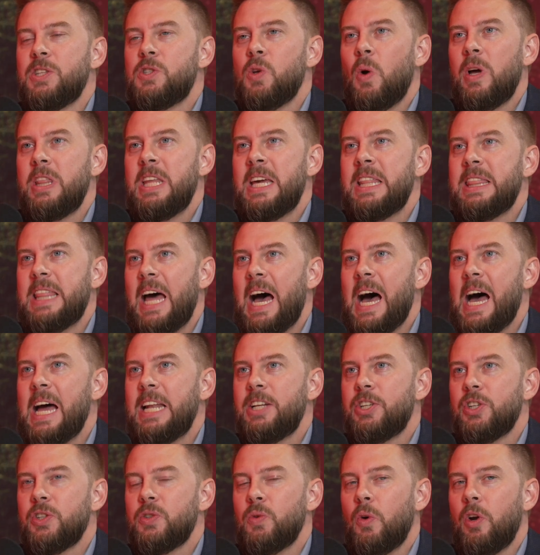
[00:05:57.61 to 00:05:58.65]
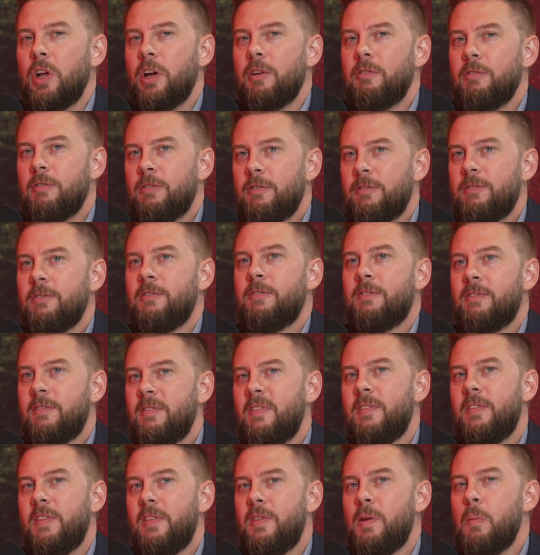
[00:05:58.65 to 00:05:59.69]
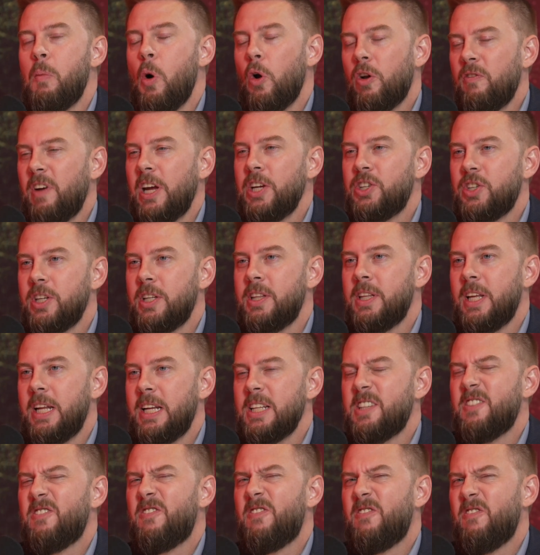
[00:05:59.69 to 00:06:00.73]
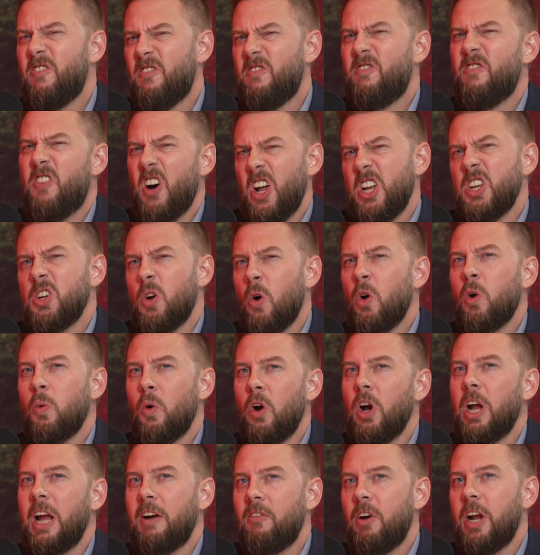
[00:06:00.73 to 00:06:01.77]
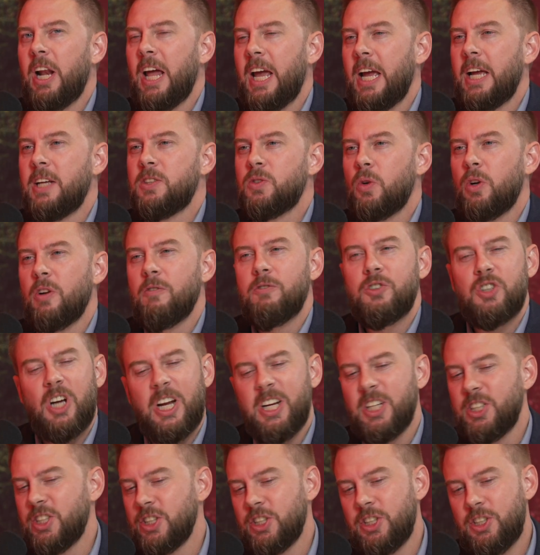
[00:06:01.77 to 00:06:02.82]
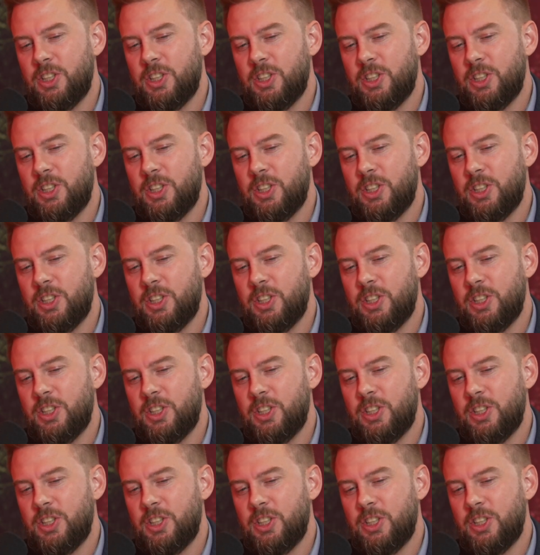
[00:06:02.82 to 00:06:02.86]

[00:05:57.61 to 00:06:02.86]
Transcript: so I think that just sort of the motivation that it's fun to go to work every day, sort of trying to just